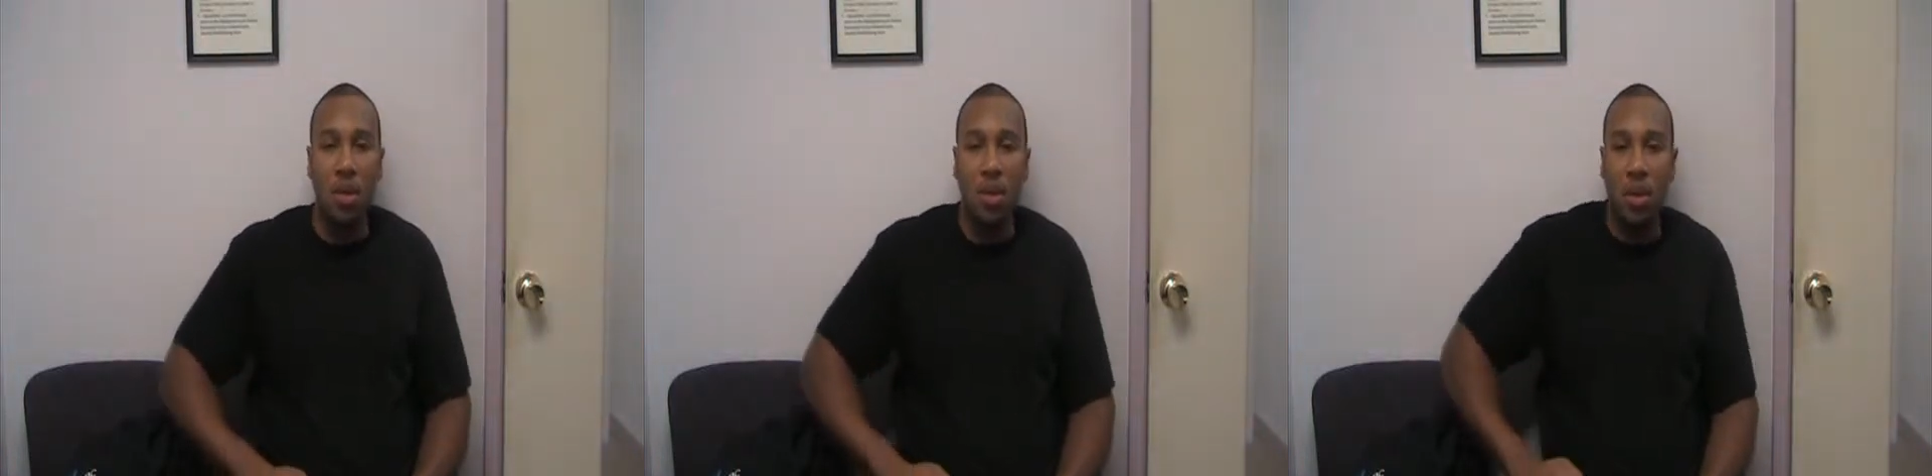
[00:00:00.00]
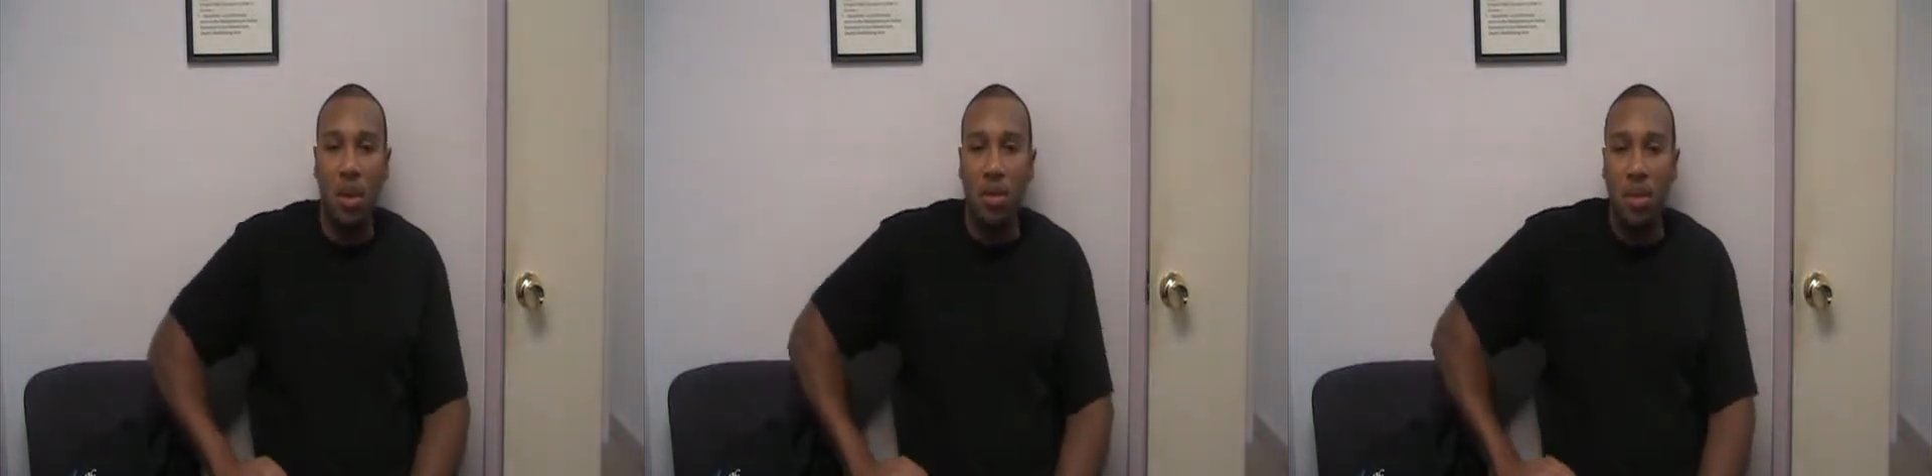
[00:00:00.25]

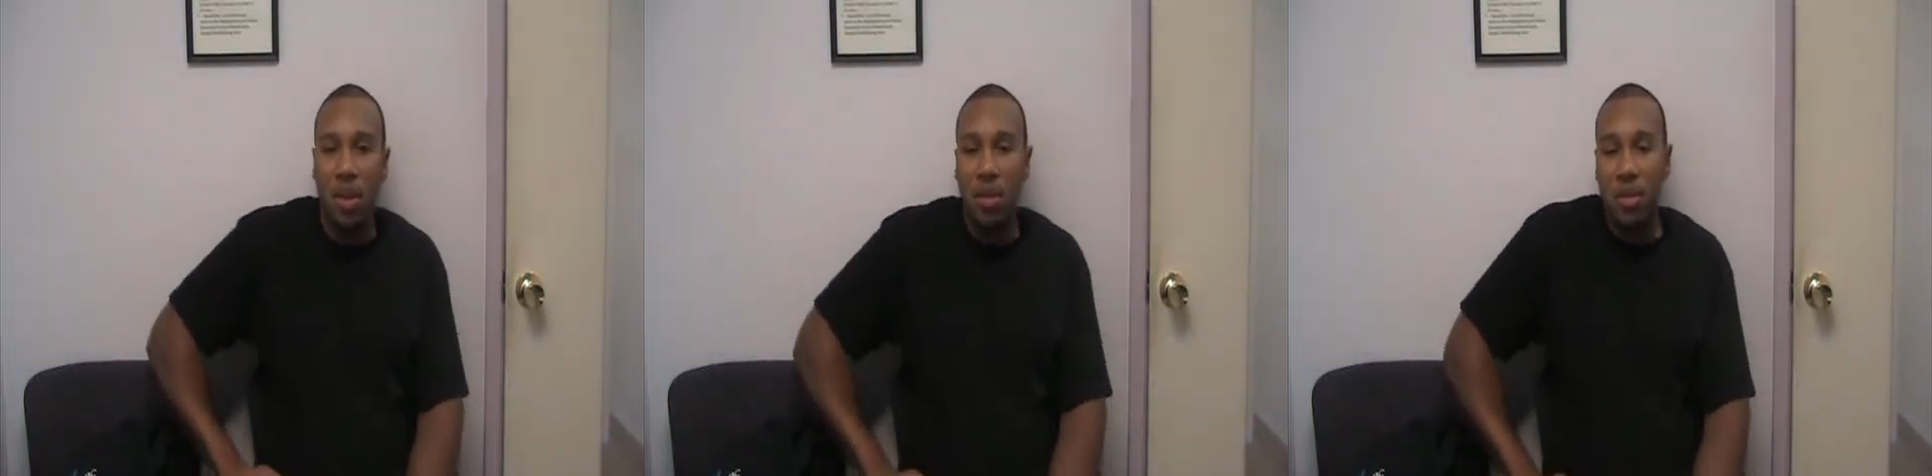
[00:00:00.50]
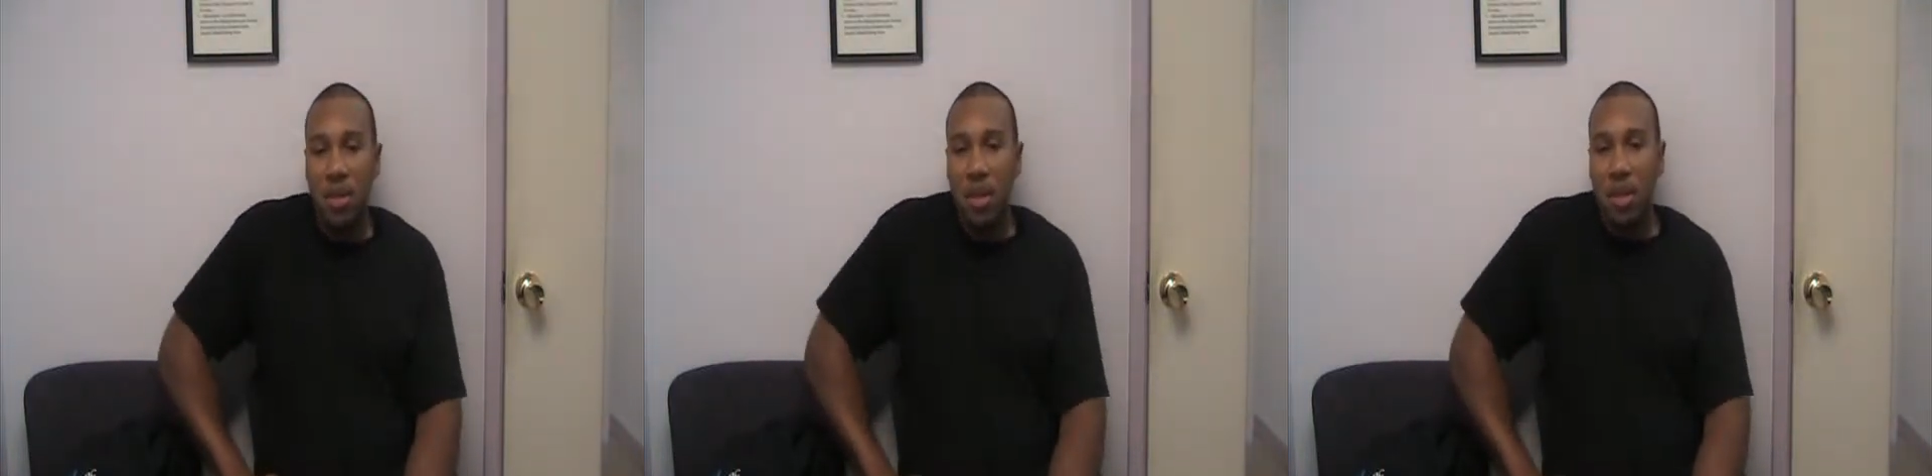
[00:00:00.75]
Well,
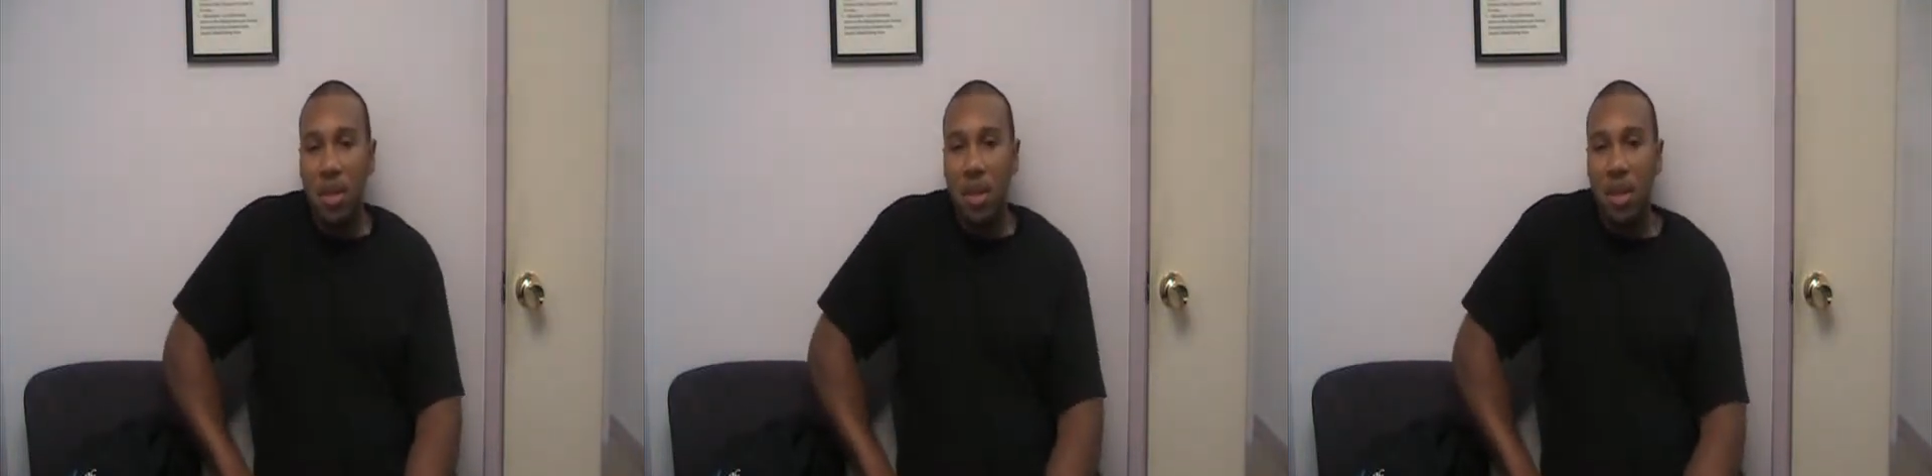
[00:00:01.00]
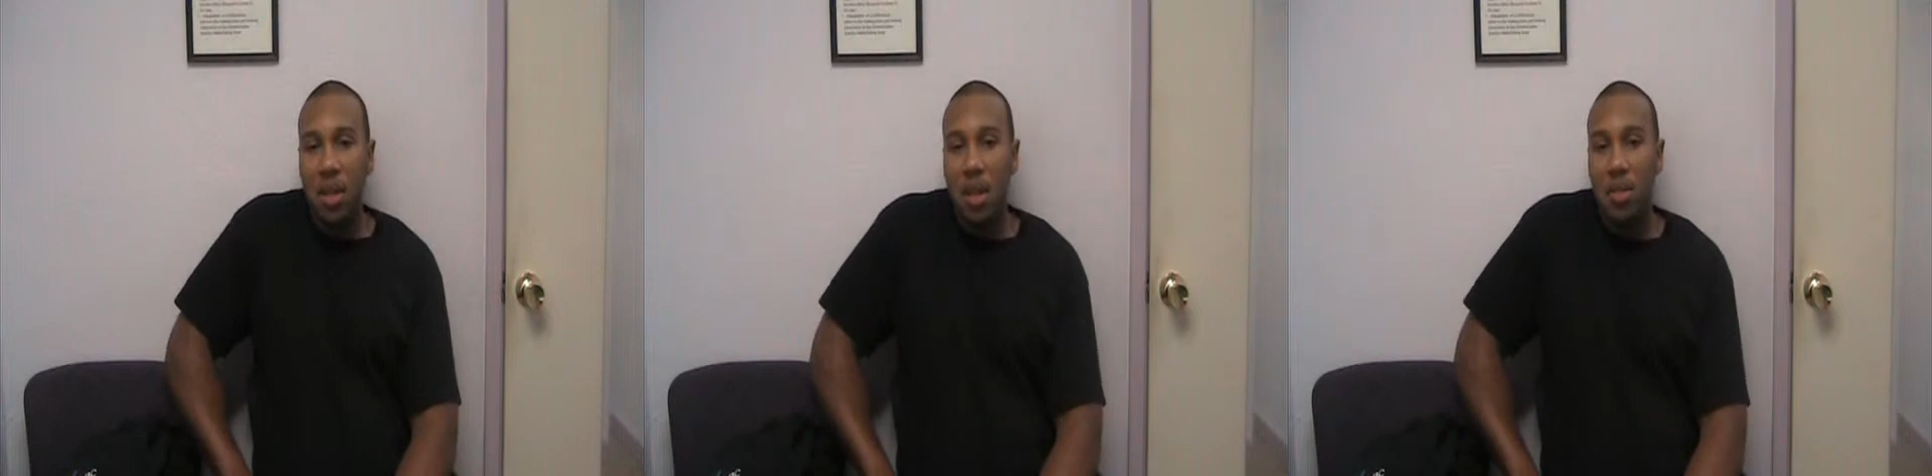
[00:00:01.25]

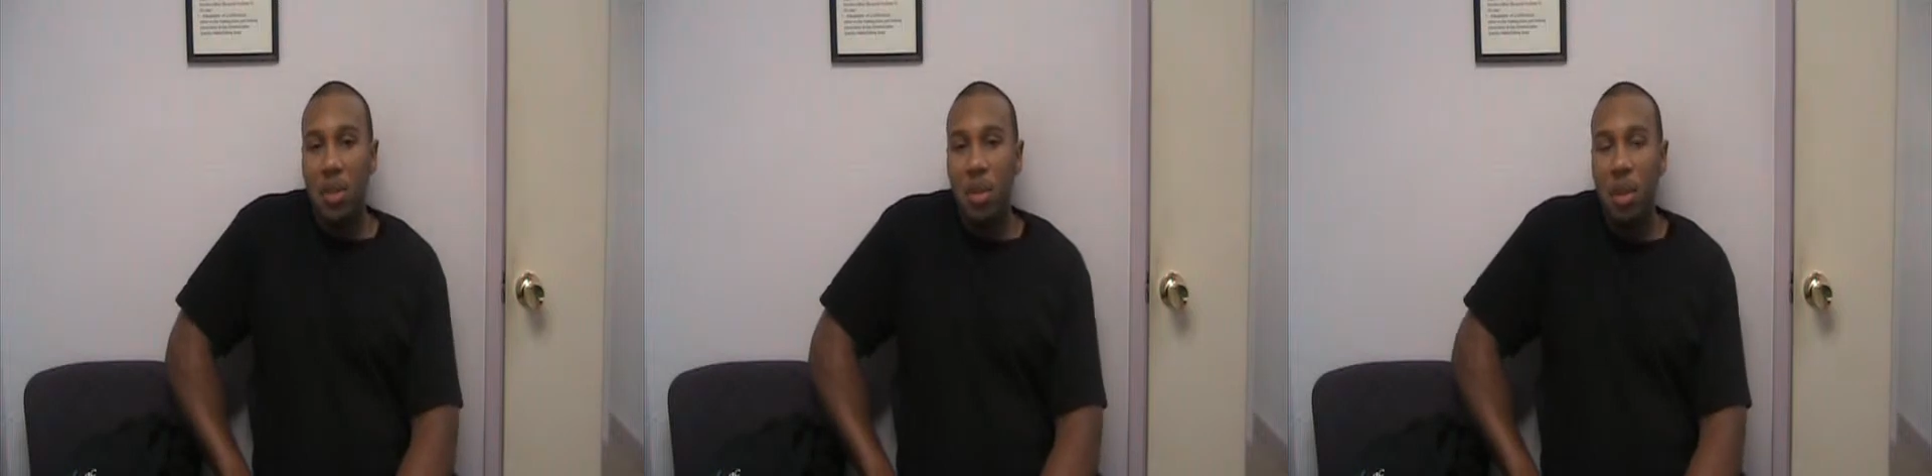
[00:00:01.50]
I felt